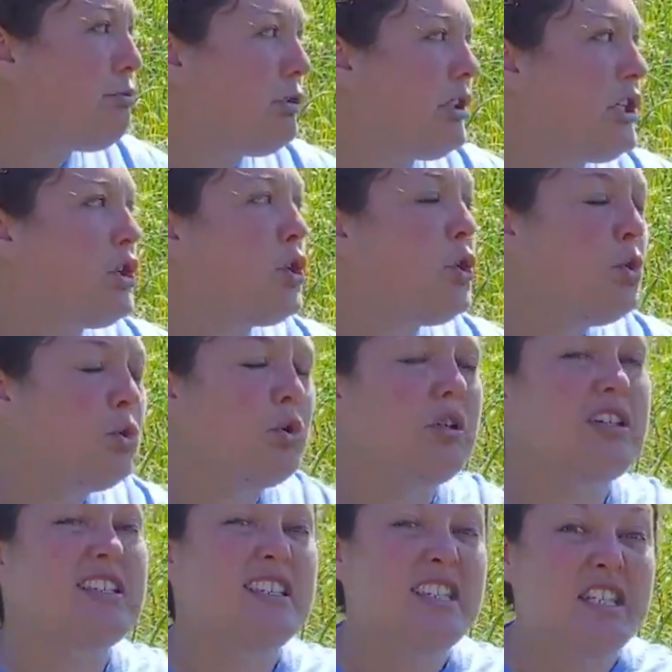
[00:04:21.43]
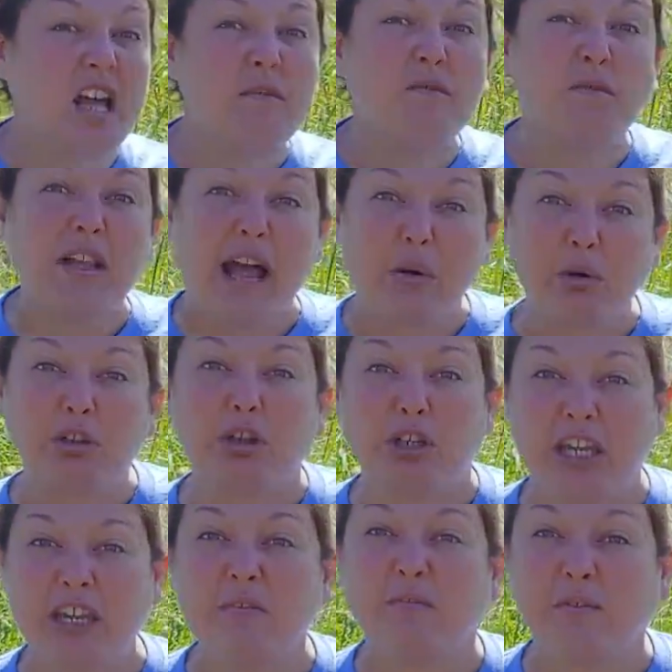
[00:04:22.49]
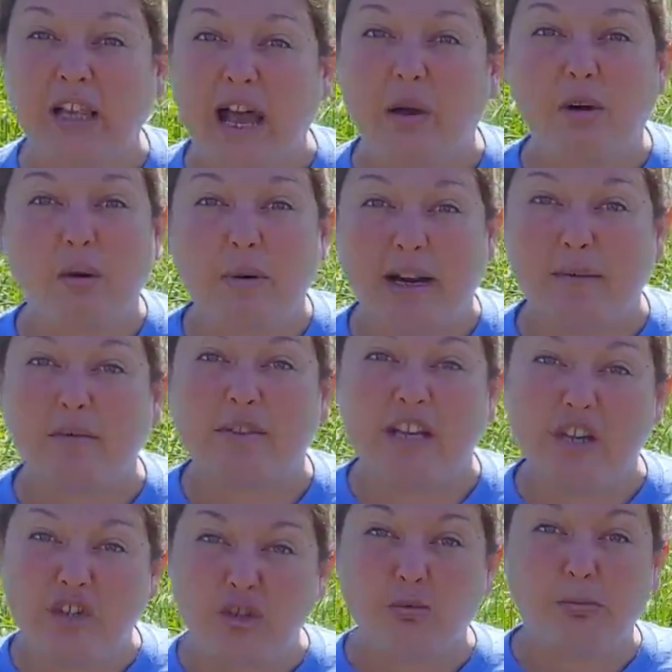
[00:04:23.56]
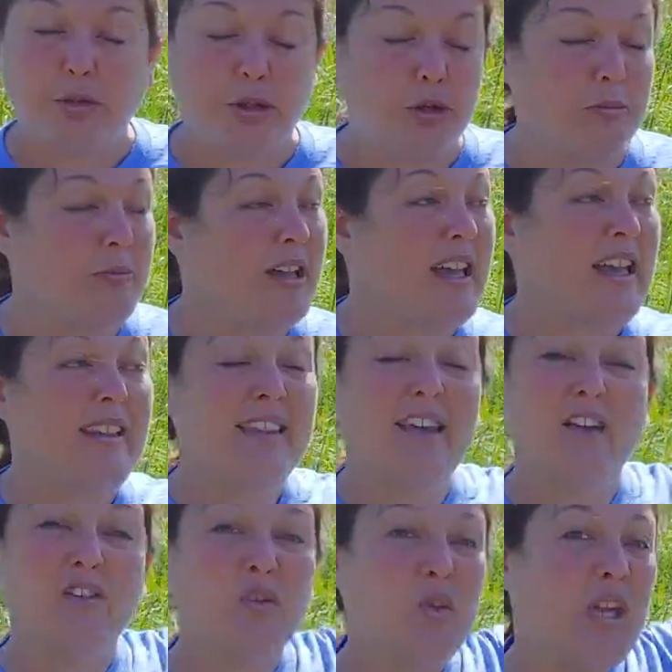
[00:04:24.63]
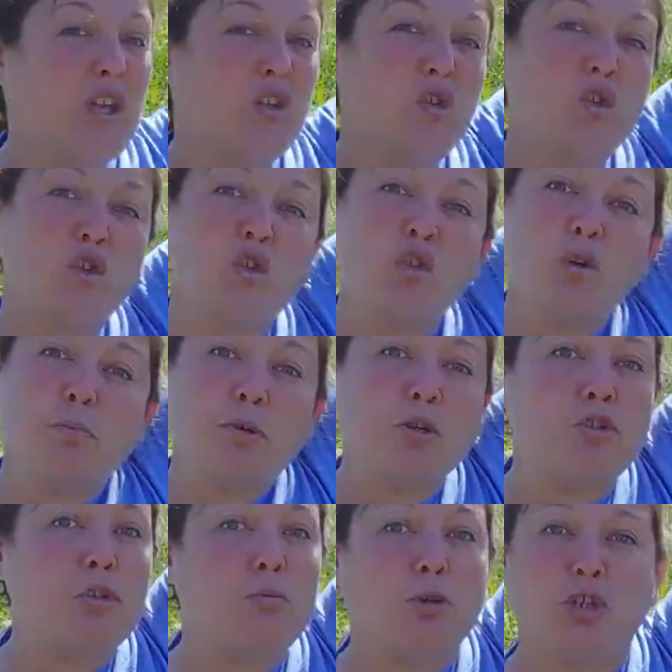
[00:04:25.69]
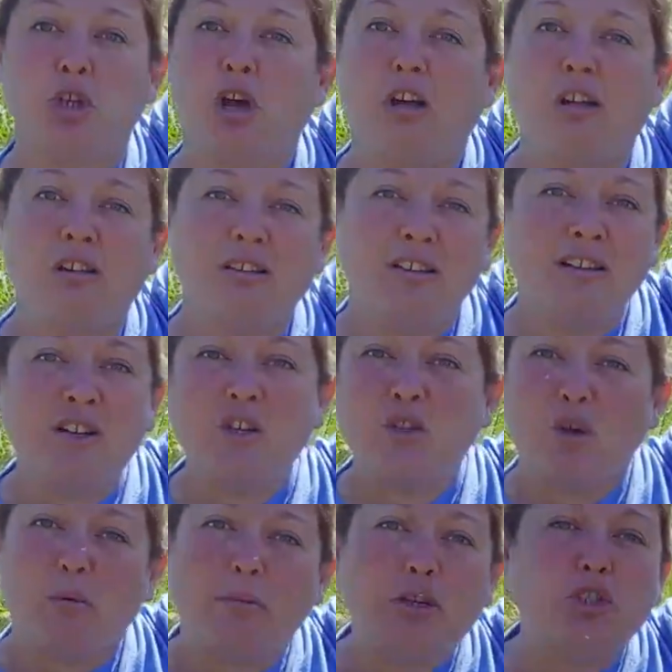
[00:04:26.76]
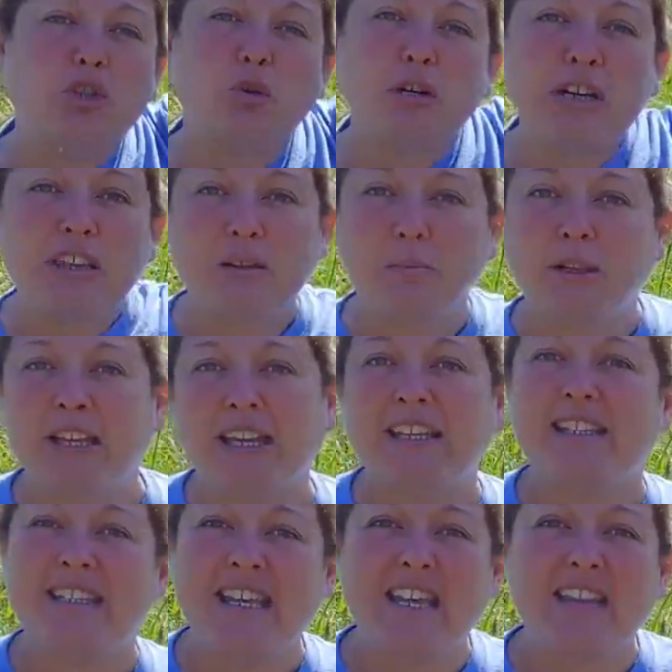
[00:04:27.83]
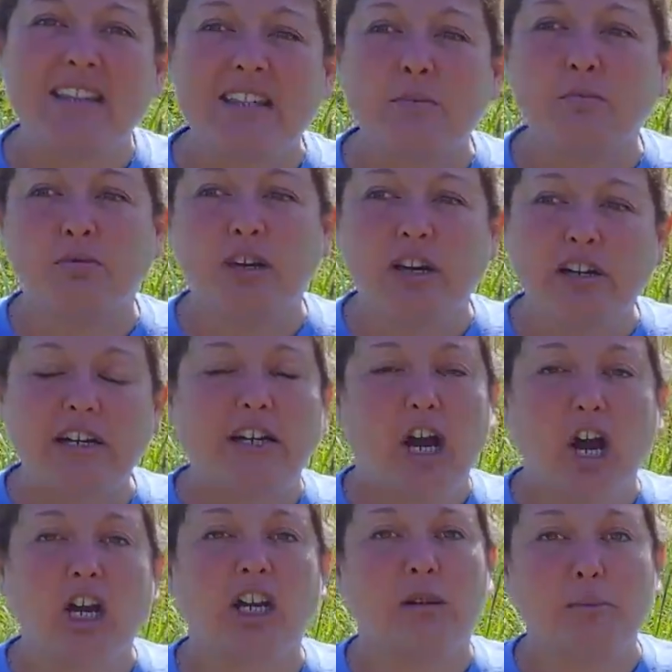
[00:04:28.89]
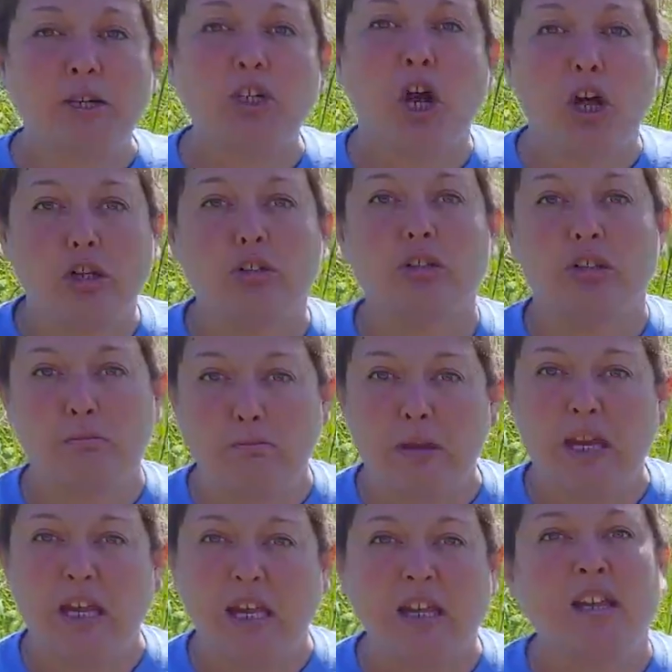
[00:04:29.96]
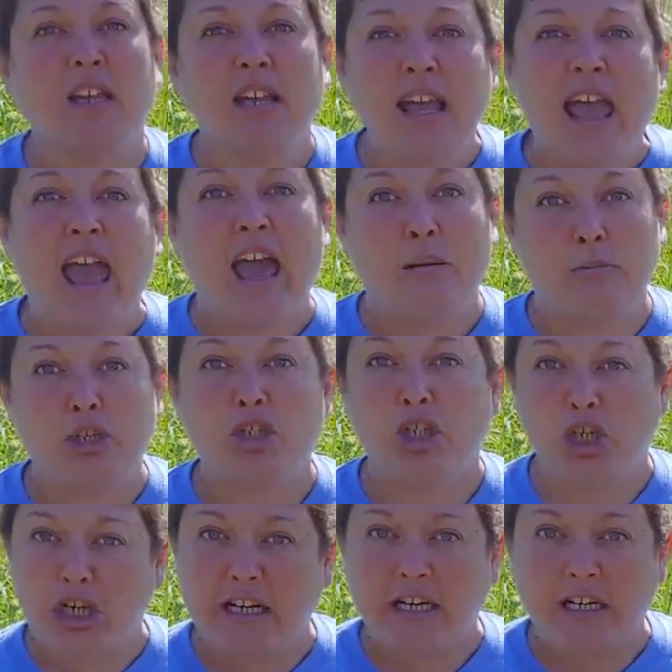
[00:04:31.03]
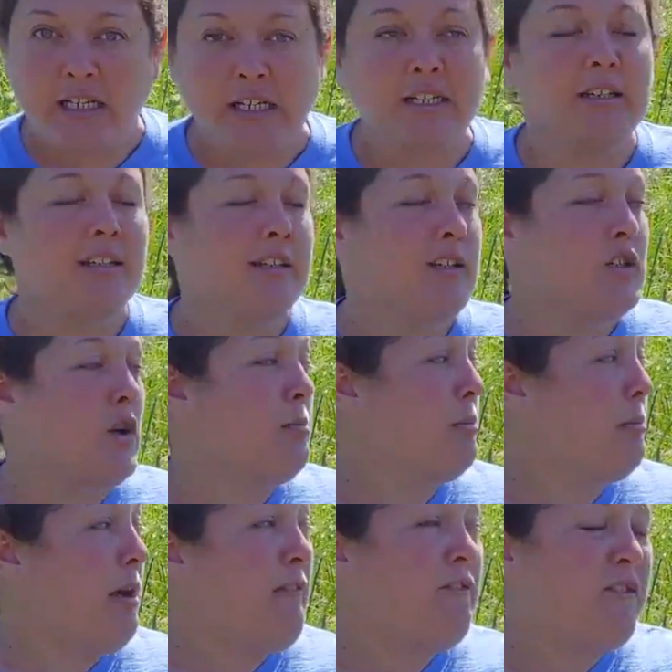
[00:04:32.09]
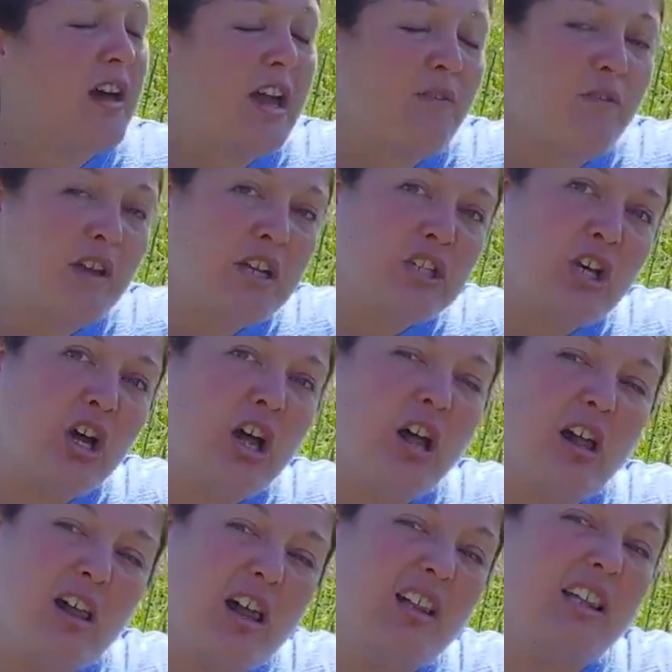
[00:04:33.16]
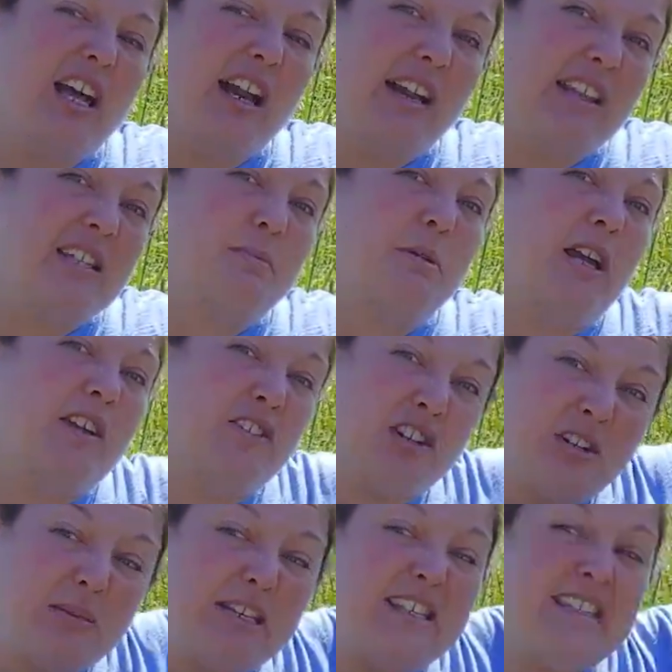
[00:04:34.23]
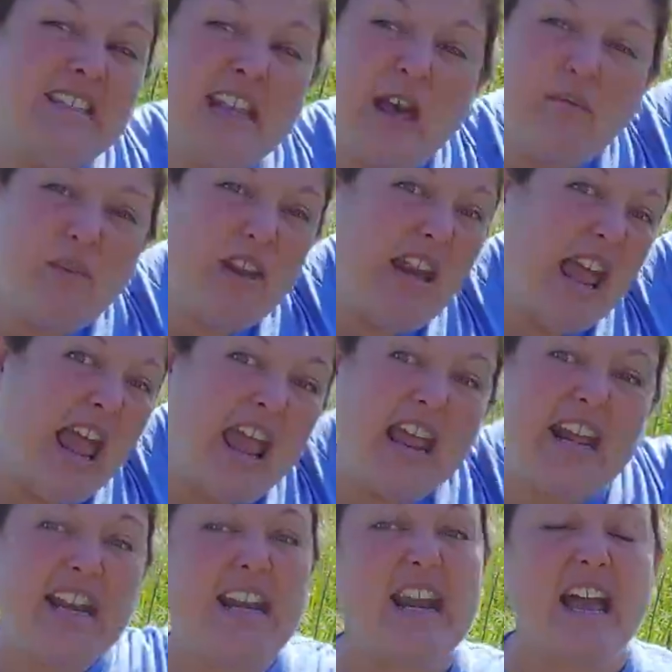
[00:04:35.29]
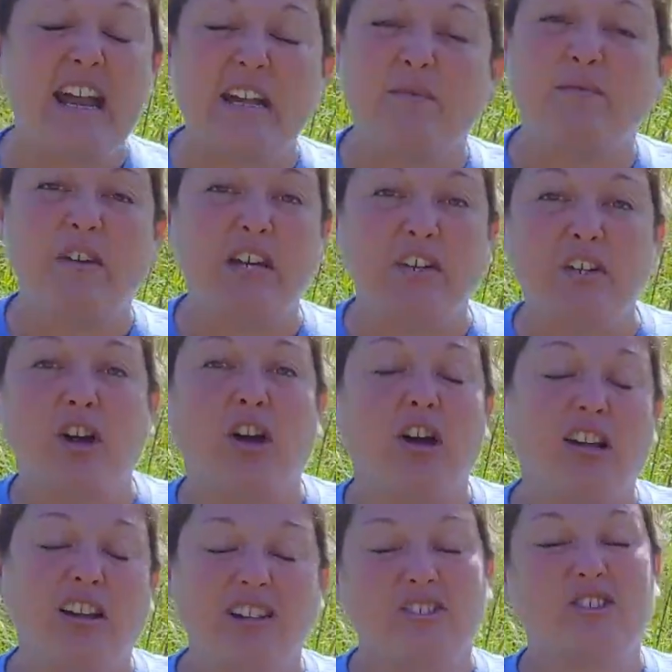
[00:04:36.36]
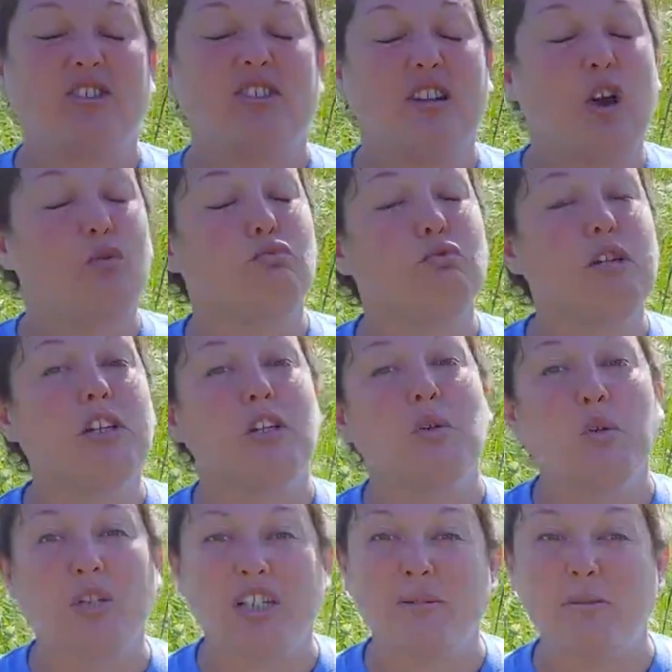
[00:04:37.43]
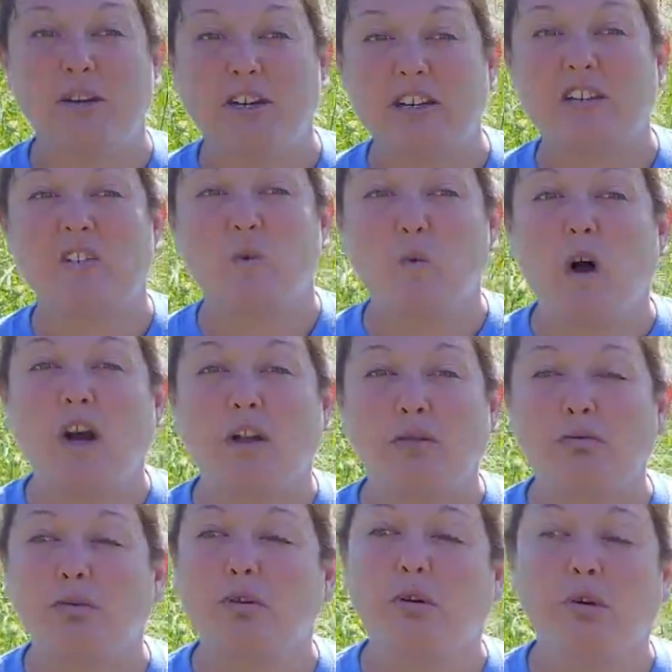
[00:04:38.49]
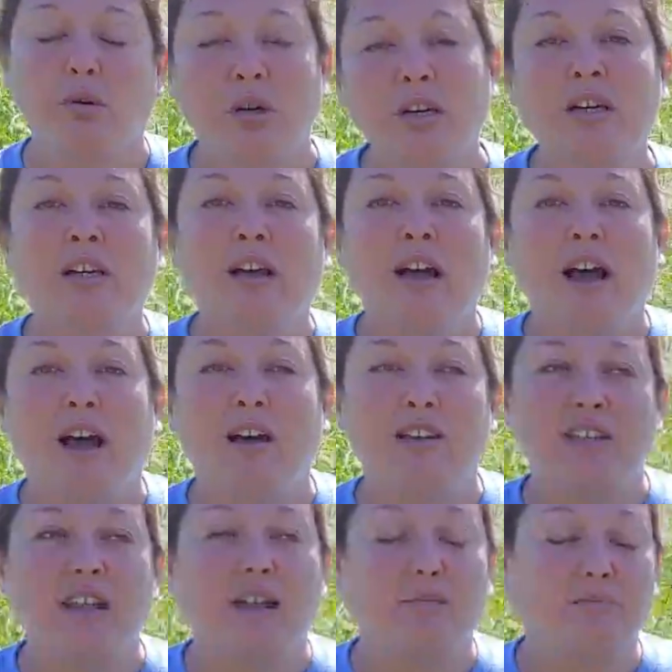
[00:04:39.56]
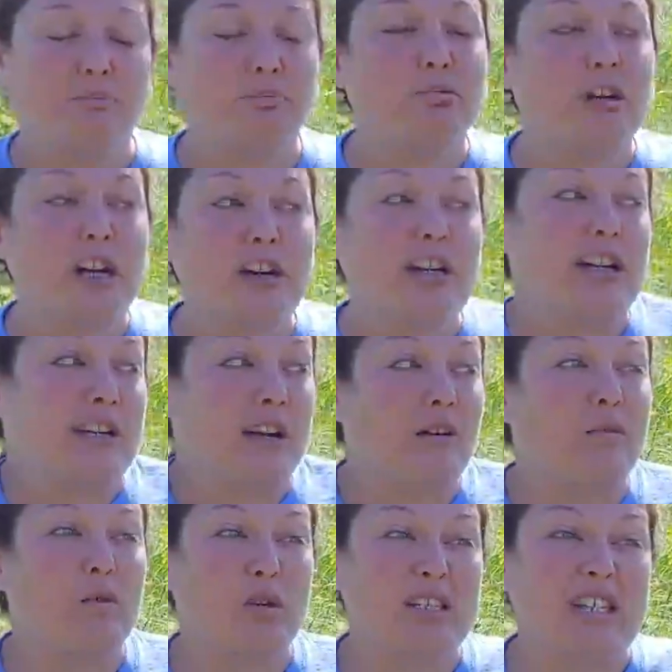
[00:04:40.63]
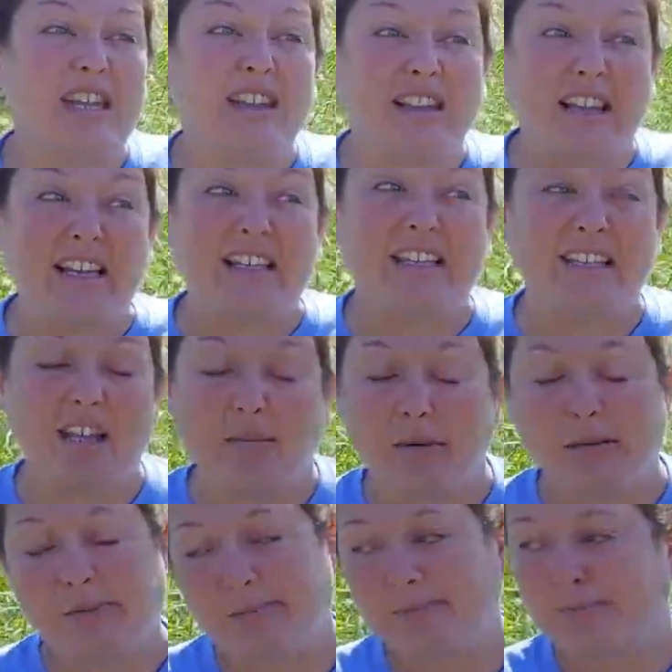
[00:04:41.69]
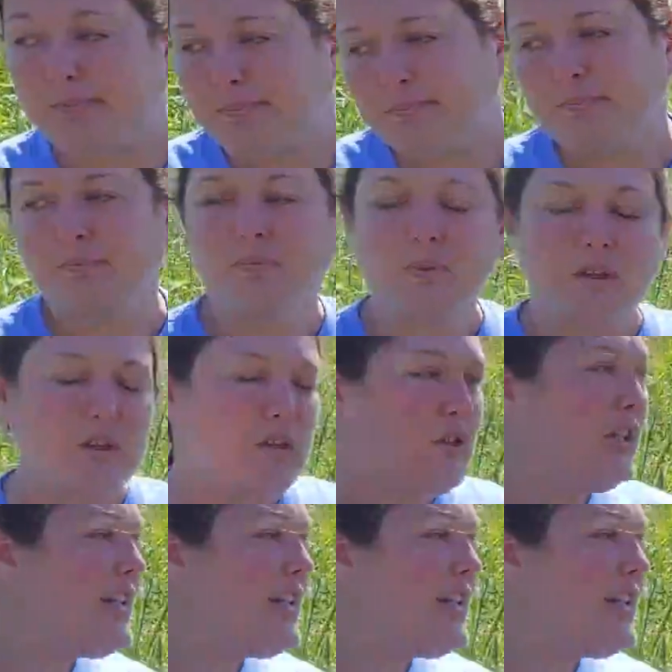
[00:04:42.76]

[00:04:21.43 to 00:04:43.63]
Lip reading: really cool sunflower looking flower whenever they do bloom, they also get super, super tall. So a majority of the plants in this prairie are gonna be taller than me at maturity. So I'm about 5 feet tall. A lot of these plants are gonna be 7, 8, 9 feet tall. It's just a really cool experience to walk through a prairie, of course, in the late summer. So